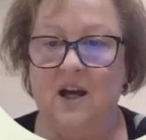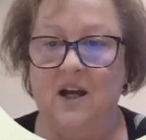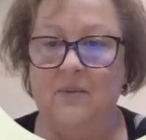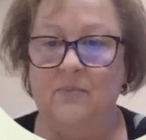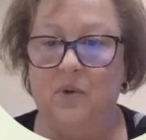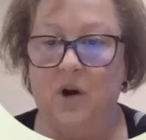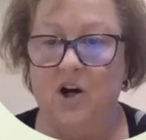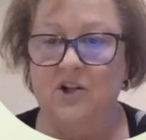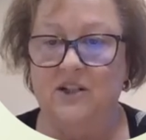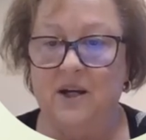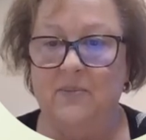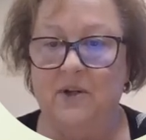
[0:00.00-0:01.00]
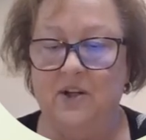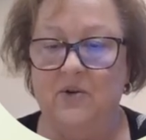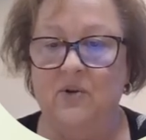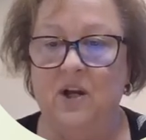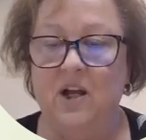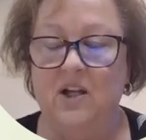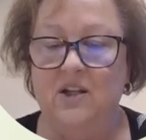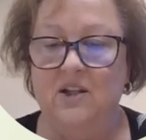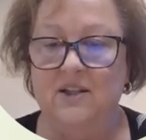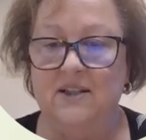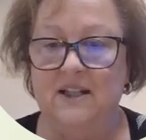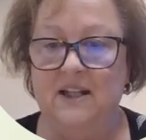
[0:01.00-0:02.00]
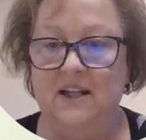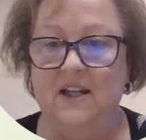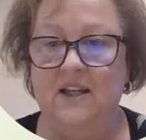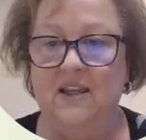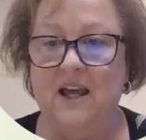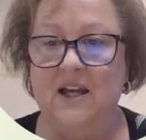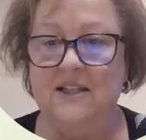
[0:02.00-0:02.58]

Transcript: RW, you'll see that